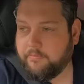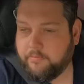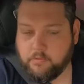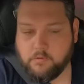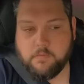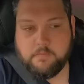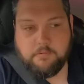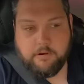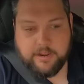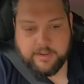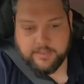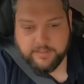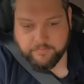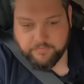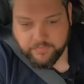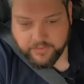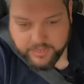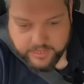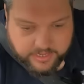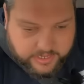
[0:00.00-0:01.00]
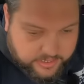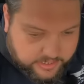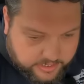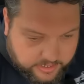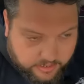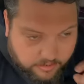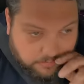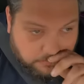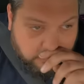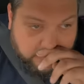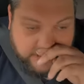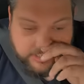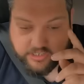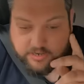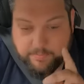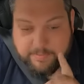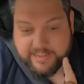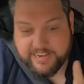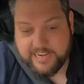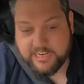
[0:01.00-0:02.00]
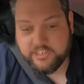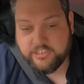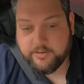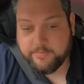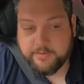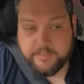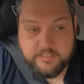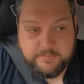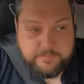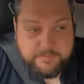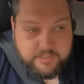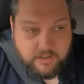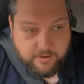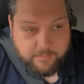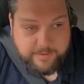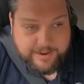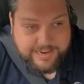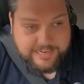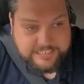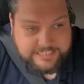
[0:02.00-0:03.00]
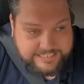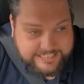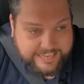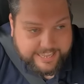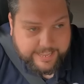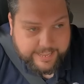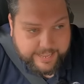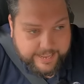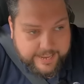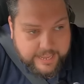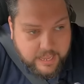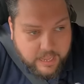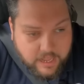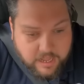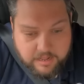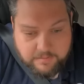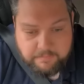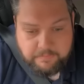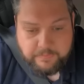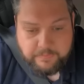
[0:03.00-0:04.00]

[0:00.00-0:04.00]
for a break, which could be an issue, because by the time we actually get here,